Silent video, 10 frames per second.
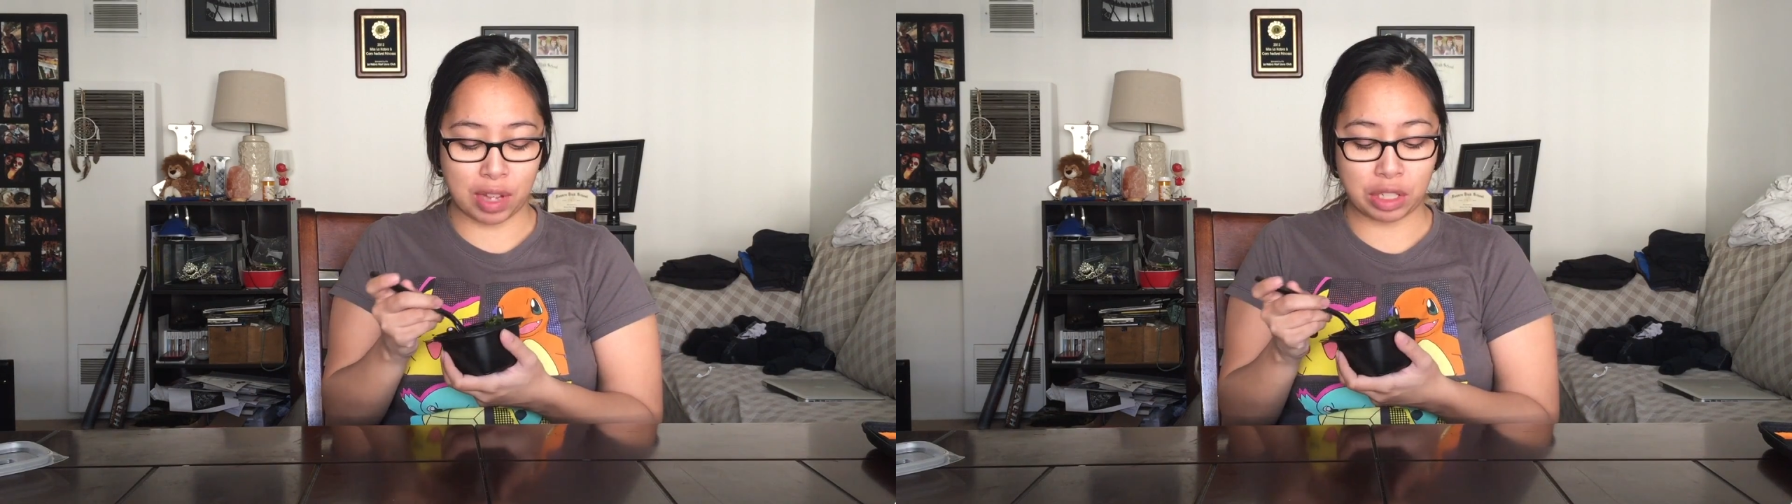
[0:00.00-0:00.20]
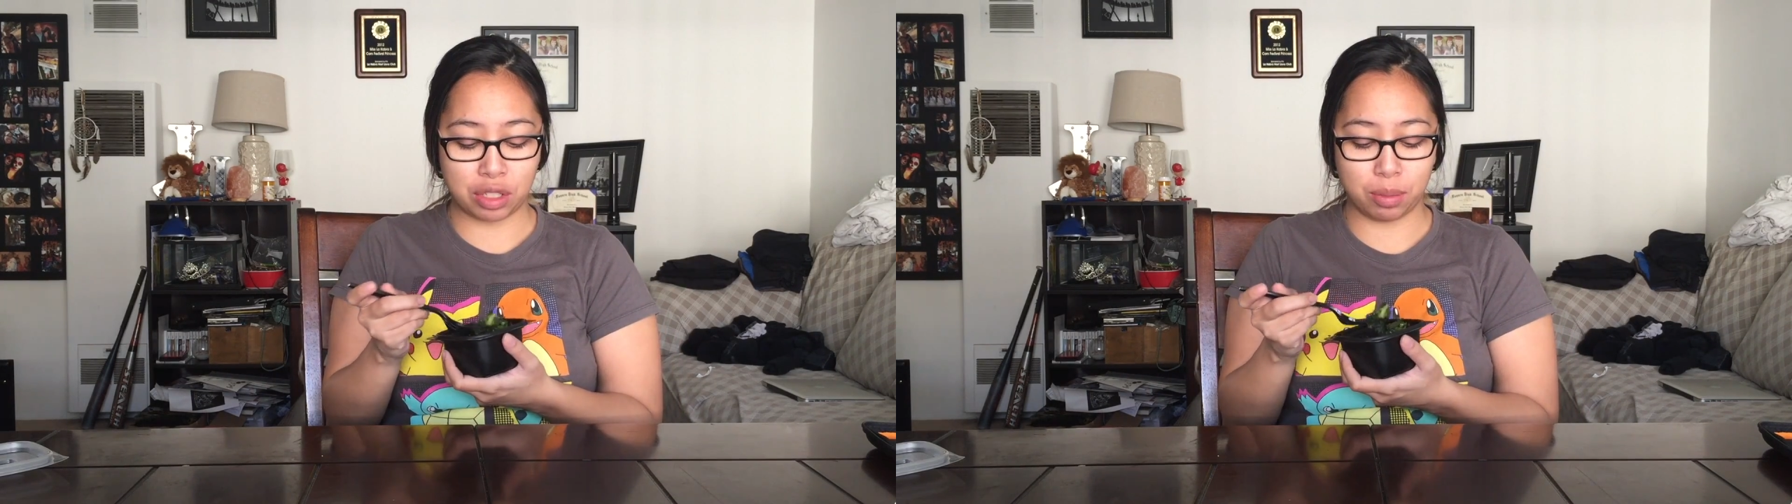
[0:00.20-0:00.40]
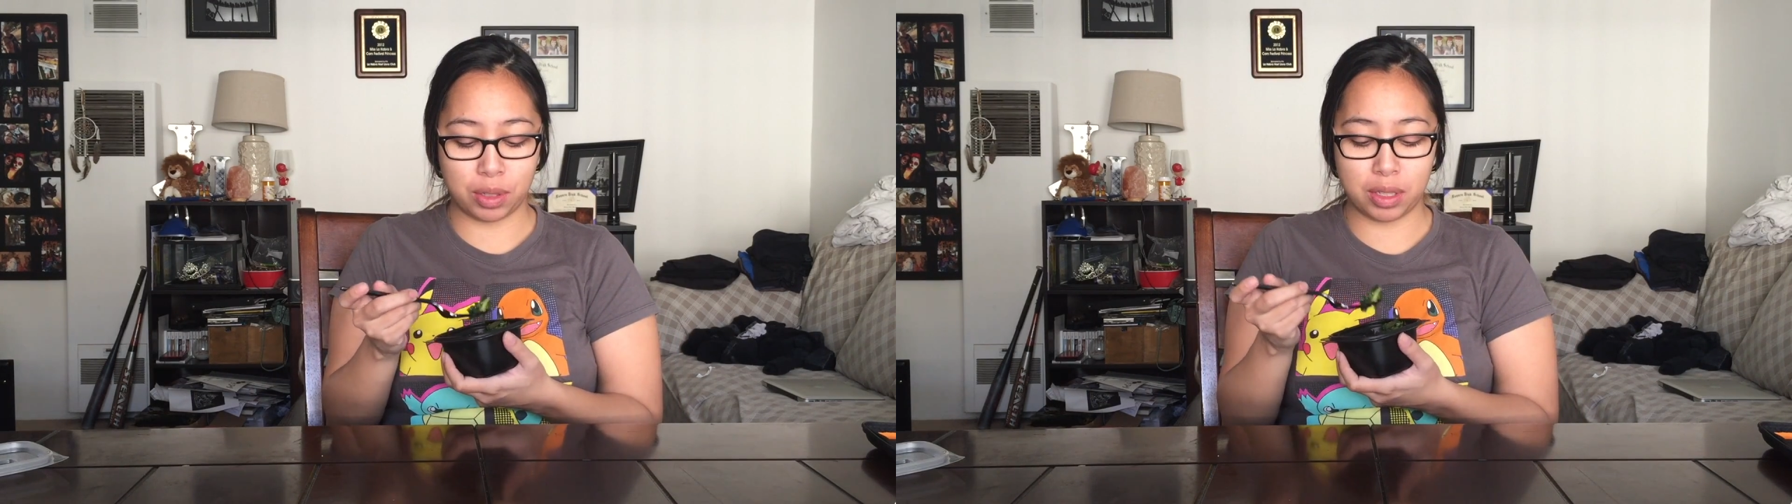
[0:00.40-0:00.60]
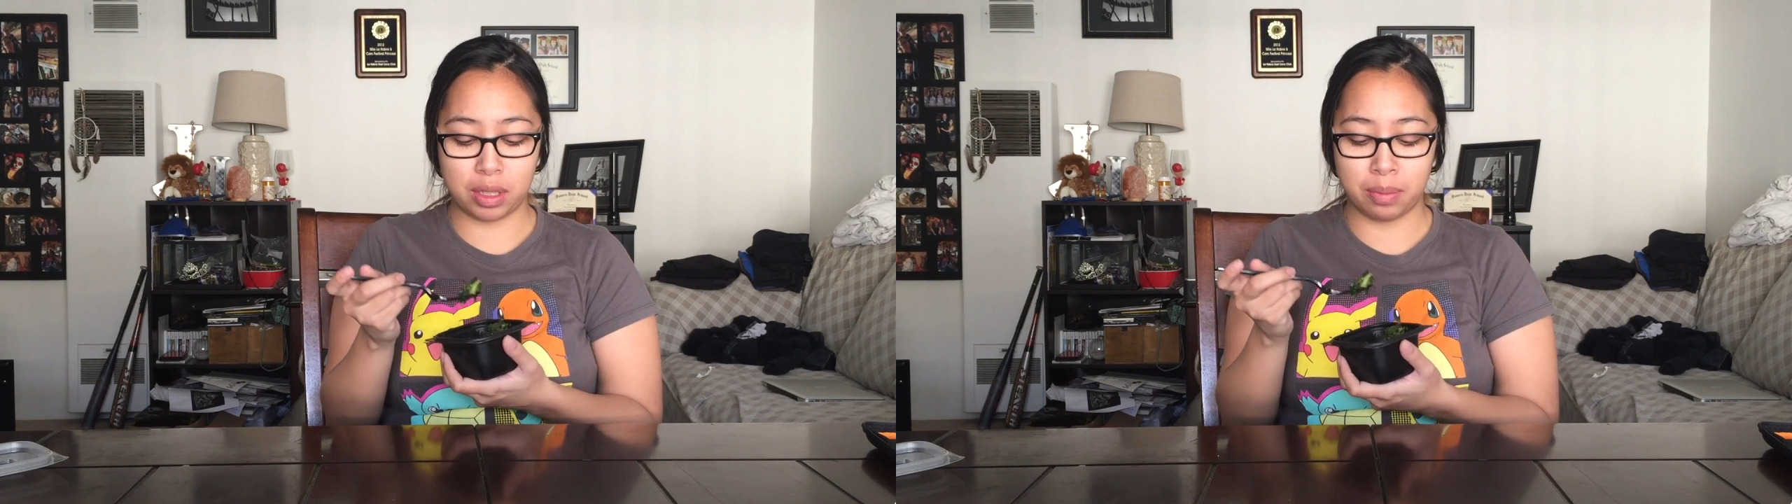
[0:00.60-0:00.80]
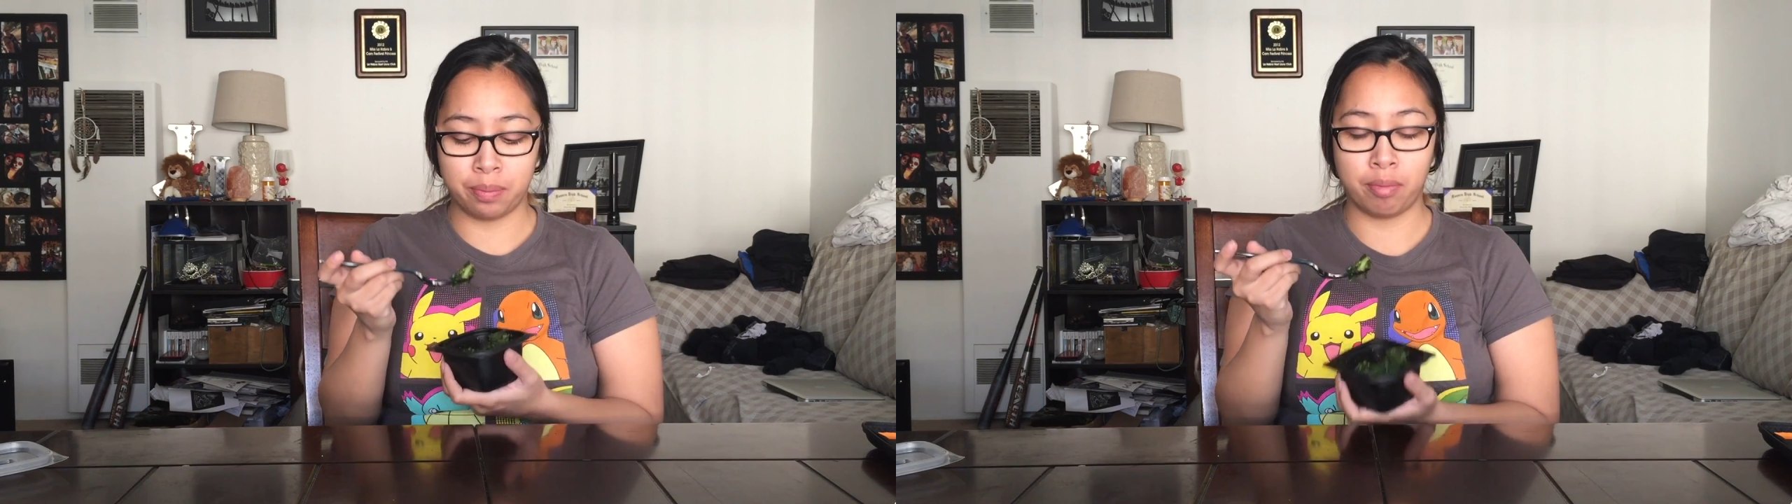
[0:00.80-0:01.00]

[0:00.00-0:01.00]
vegetables,